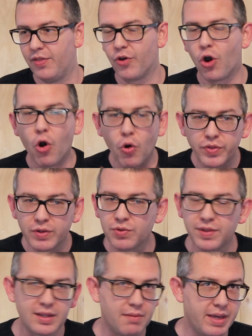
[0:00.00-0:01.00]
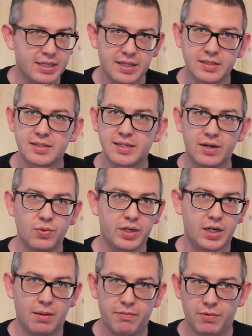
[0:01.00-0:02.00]
the only thing that makes sense is that it
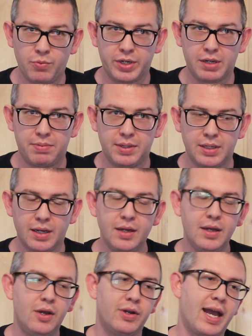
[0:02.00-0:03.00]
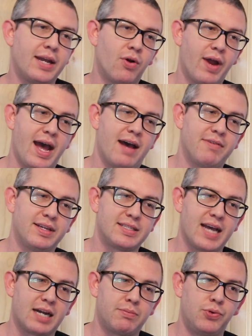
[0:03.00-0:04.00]
would come from Wikipedia. Okay, I don't have
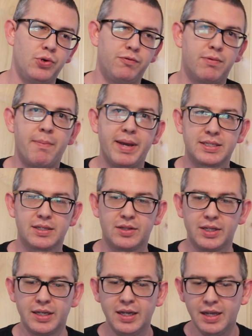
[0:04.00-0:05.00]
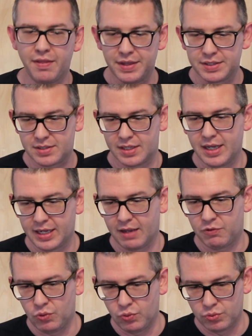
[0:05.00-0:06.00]
exact proof, but basically this thing,
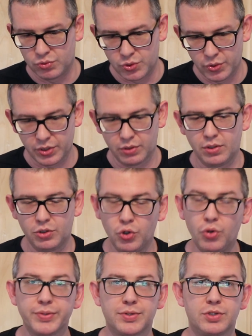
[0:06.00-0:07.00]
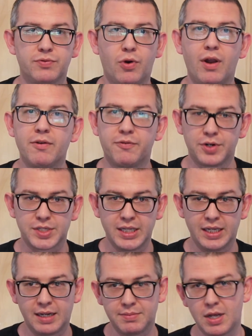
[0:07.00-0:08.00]
if you do a Google search for it, the first
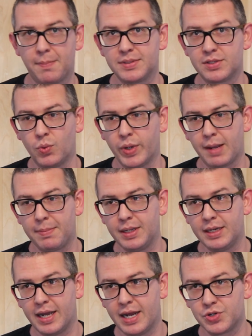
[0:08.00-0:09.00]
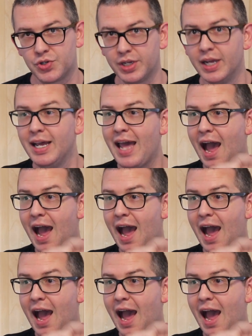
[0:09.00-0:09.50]
thing that comes up is the Wikipedia entry,